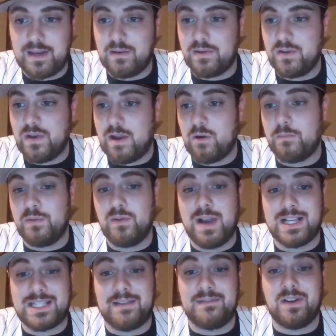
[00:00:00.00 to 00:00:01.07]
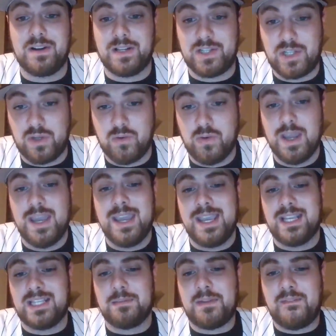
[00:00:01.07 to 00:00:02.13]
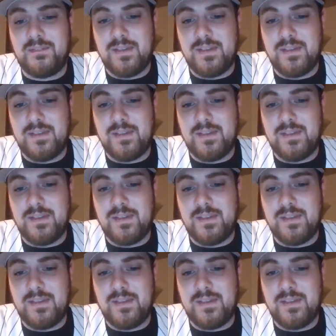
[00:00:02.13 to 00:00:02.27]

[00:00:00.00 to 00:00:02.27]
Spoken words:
I hope you guys have done it too. He's up to